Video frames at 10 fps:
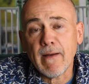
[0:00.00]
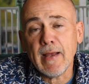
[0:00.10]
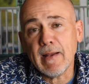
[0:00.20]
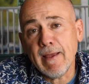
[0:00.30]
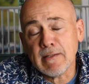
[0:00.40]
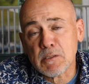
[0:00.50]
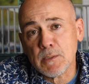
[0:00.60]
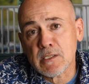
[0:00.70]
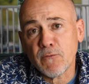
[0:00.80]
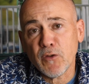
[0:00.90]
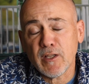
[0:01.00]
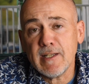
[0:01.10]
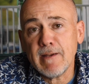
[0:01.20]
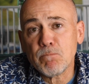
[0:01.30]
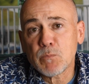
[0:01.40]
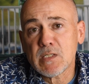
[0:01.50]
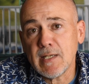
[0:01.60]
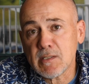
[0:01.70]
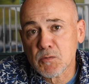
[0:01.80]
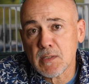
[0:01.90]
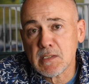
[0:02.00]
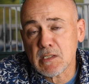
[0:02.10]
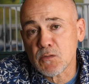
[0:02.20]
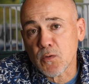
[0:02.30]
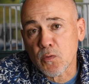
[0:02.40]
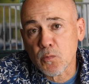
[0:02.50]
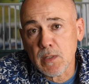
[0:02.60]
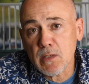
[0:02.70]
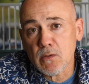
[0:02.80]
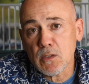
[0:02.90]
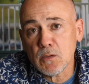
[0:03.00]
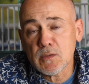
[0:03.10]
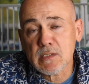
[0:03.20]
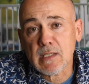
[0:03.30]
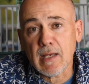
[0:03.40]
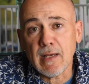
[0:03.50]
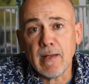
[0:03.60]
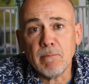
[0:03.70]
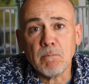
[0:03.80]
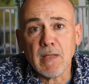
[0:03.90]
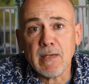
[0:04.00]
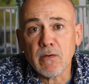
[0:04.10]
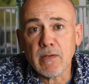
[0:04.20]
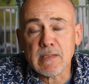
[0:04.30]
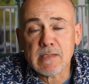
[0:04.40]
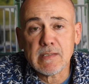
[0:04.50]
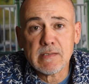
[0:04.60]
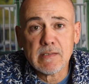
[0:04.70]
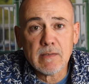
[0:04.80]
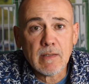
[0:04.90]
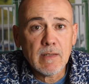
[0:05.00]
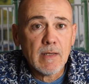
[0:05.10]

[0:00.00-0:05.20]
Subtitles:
and specifically stakes races for 3-year-olds later in the season.